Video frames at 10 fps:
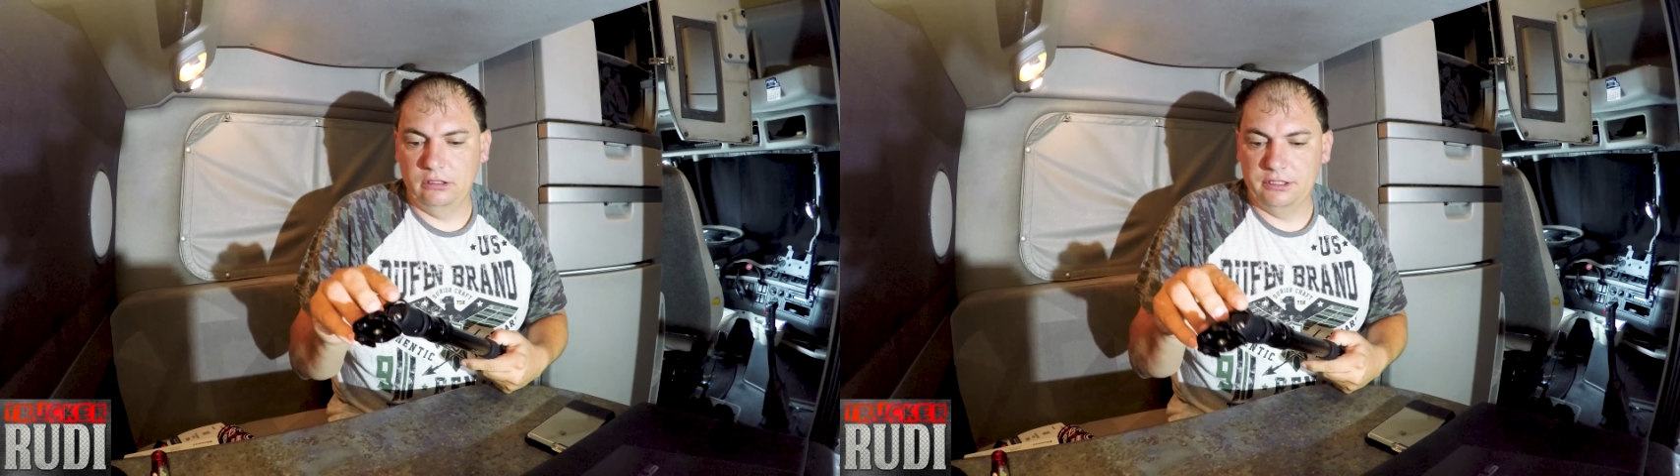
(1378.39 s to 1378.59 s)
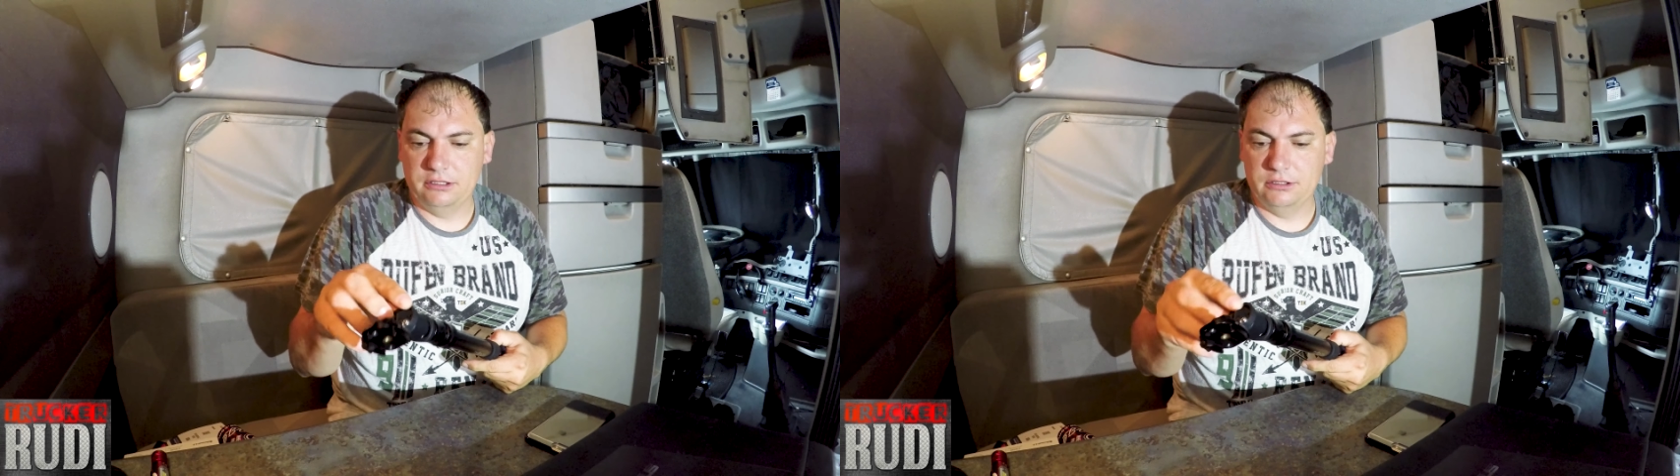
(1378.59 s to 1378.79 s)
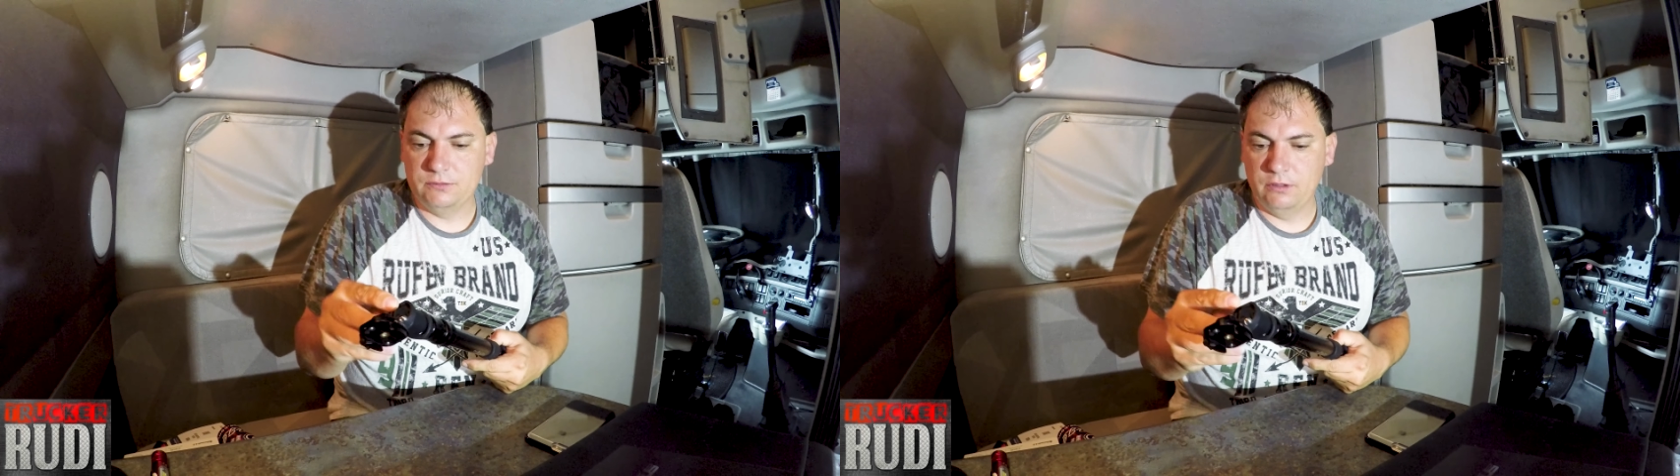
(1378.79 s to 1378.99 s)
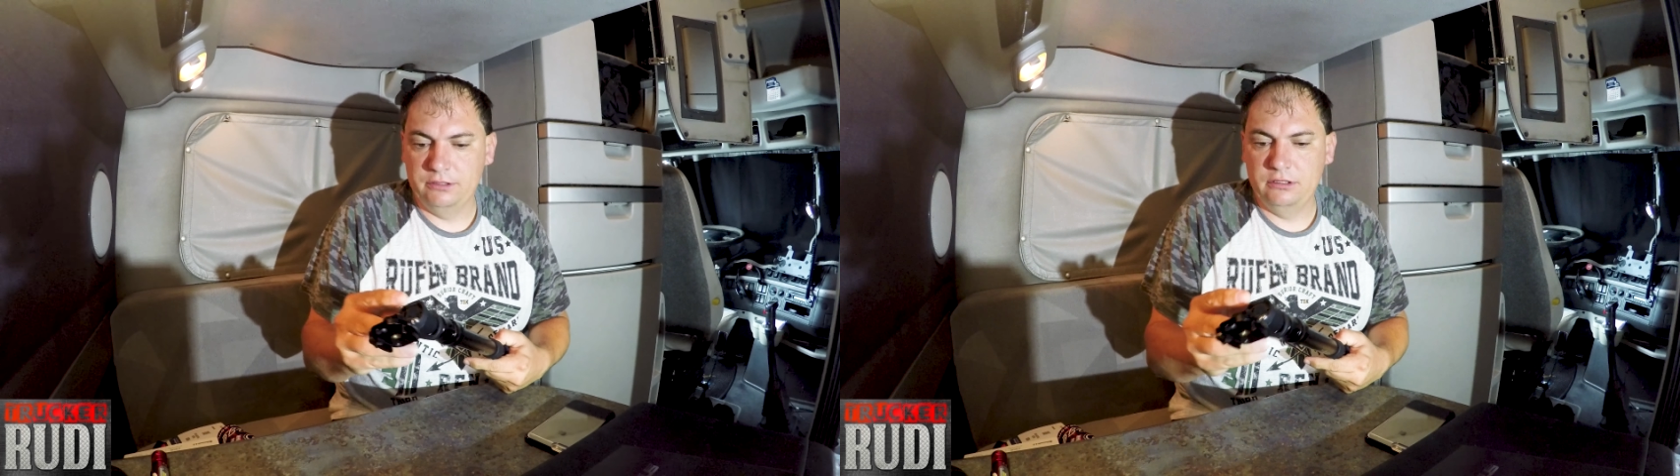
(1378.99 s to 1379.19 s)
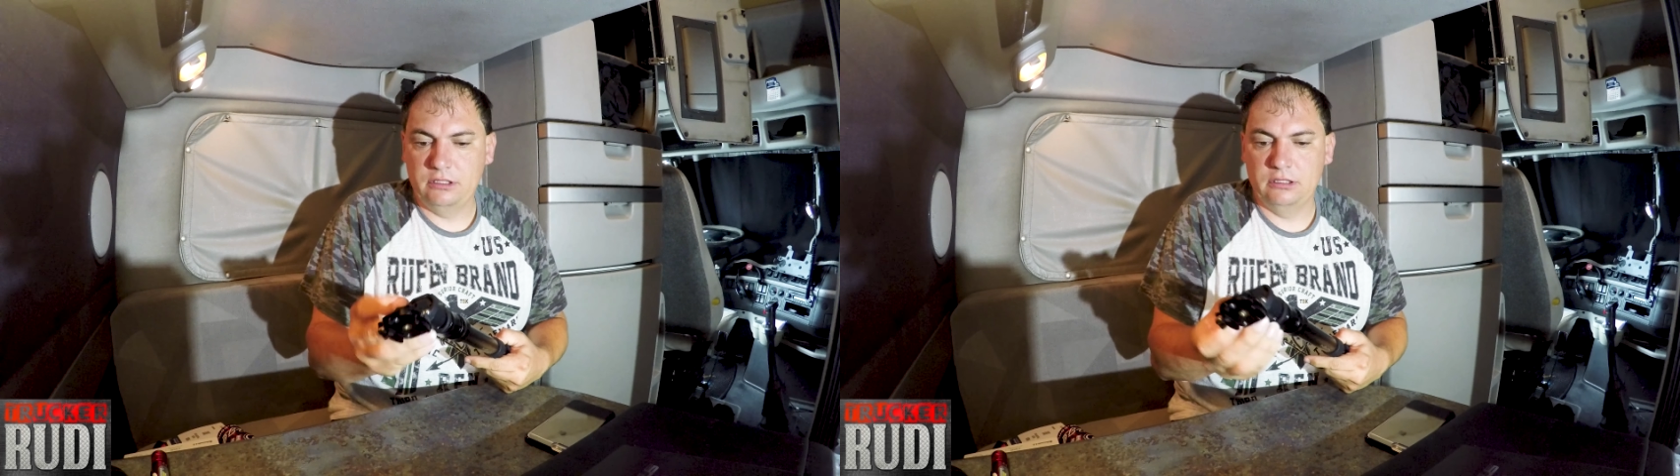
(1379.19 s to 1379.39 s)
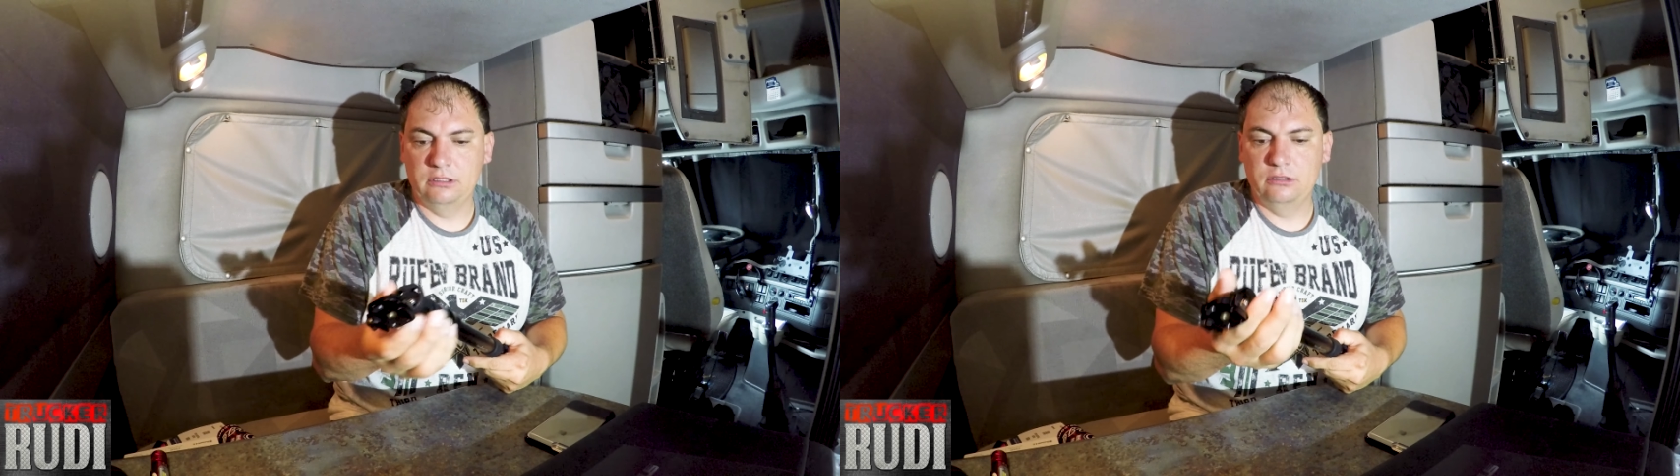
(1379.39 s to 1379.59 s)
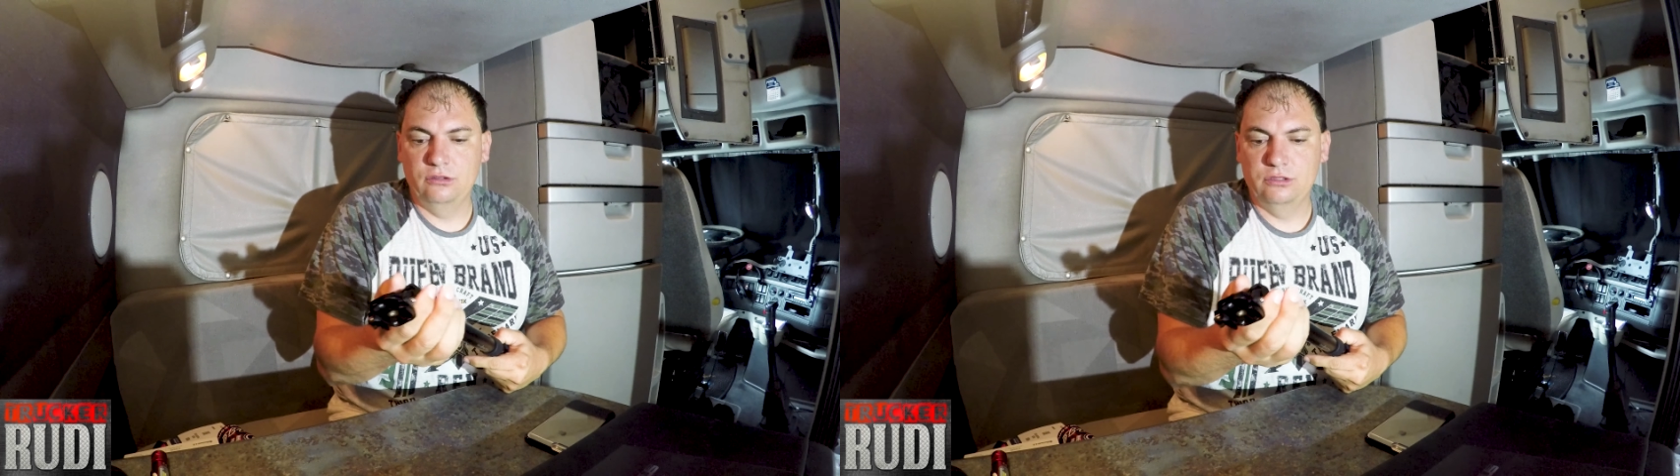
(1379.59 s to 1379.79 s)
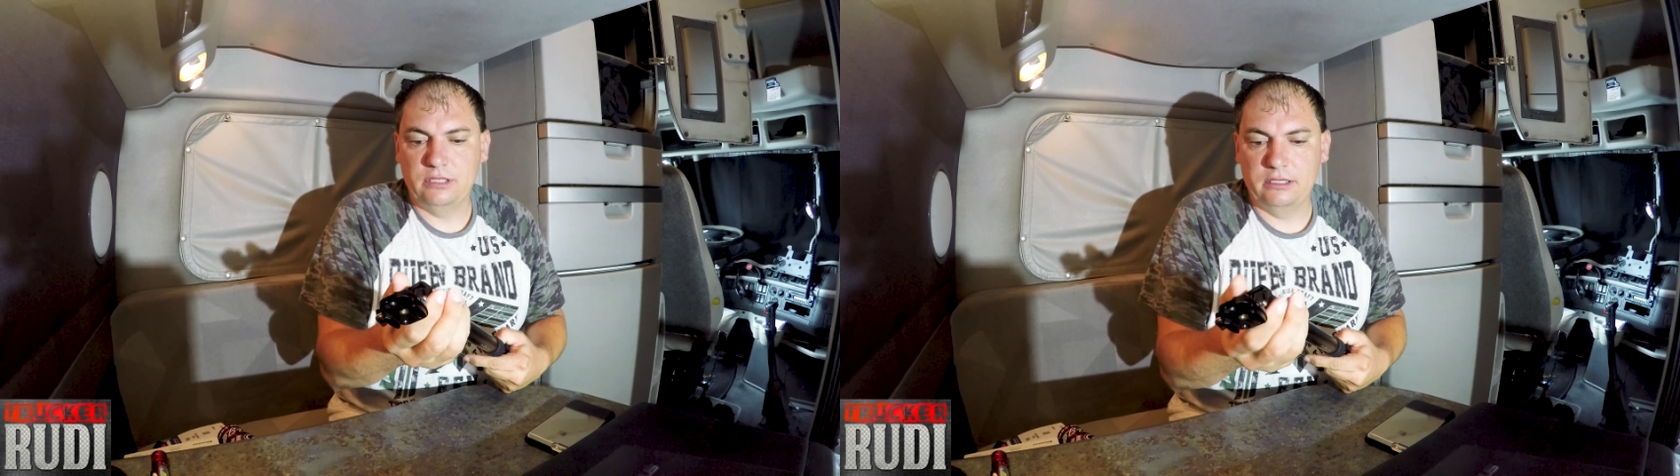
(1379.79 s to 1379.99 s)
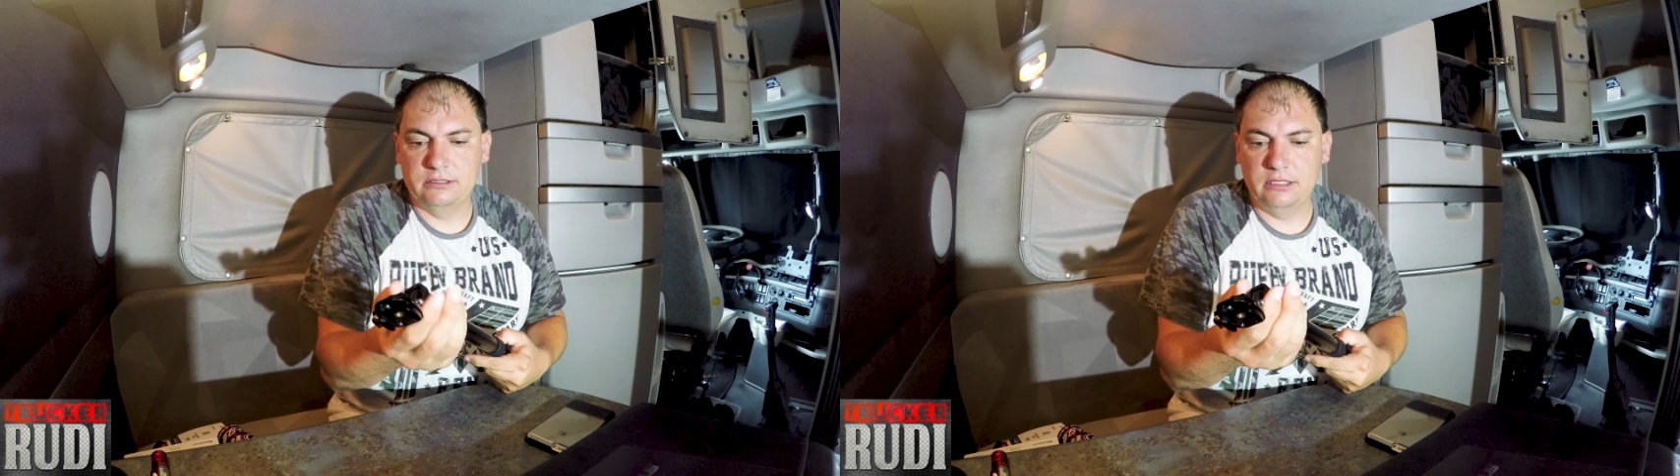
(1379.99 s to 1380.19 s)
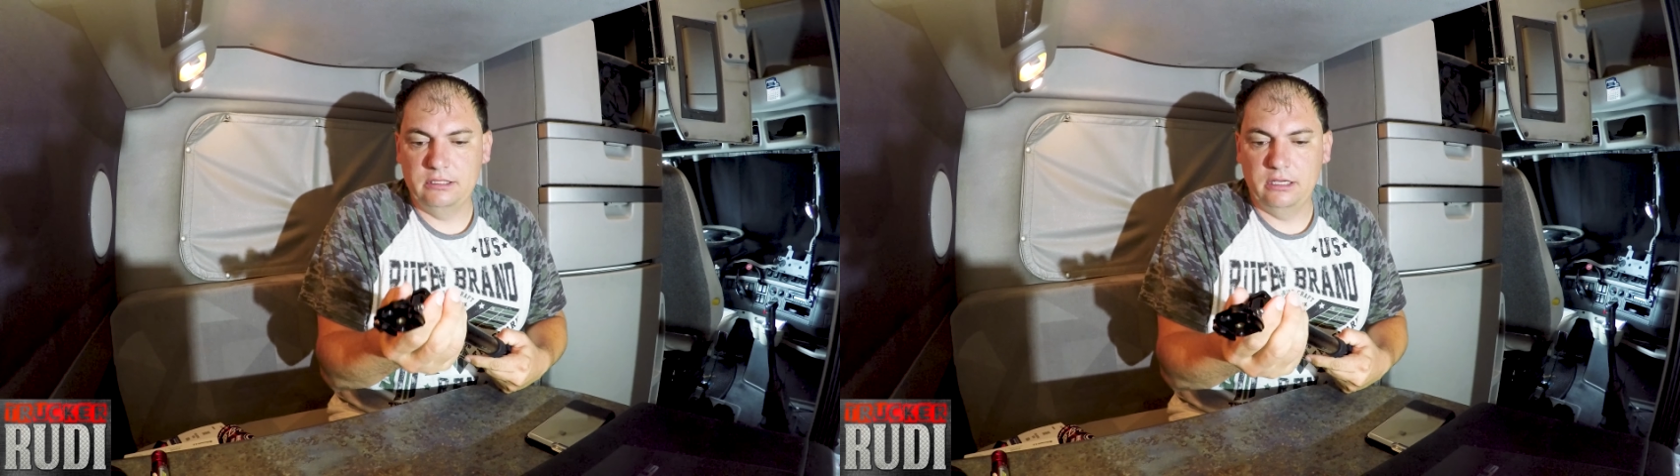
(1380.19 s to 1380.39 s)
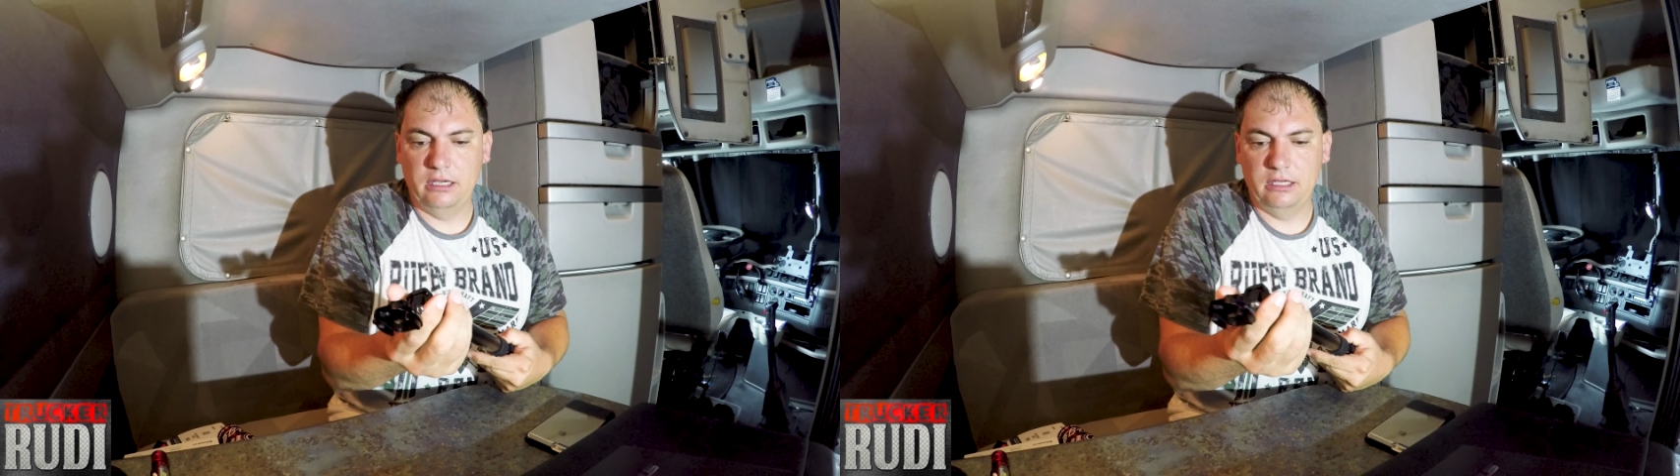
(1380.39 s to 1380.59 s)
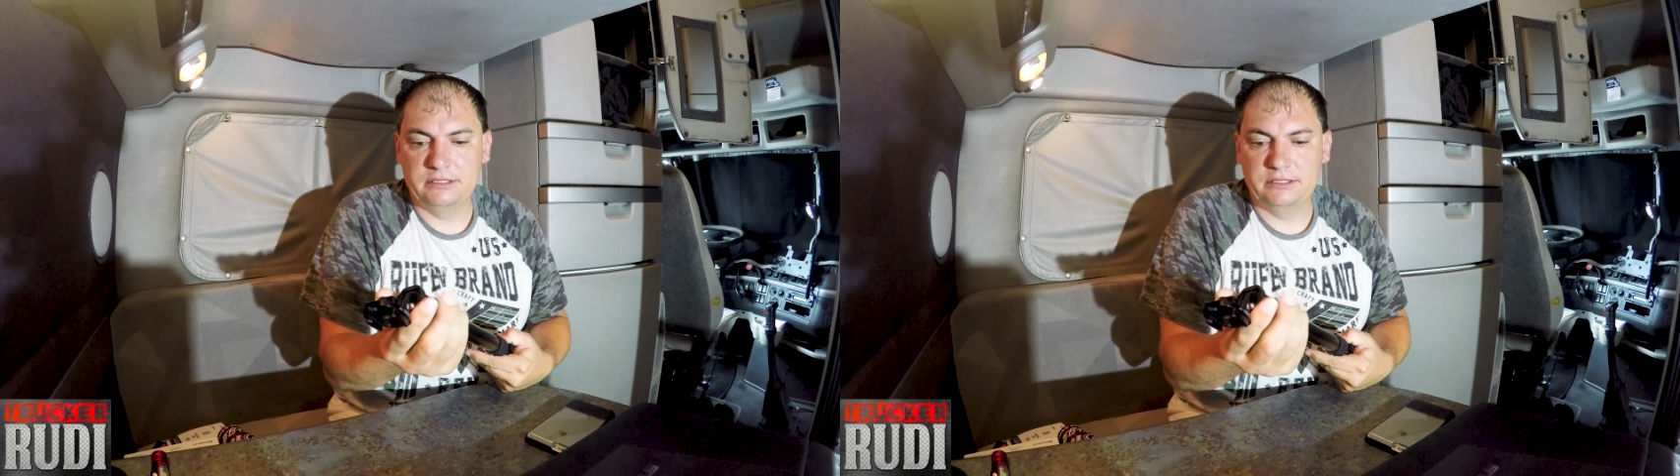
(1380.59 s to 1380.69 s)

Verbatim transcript: Like this one you can use as a uh,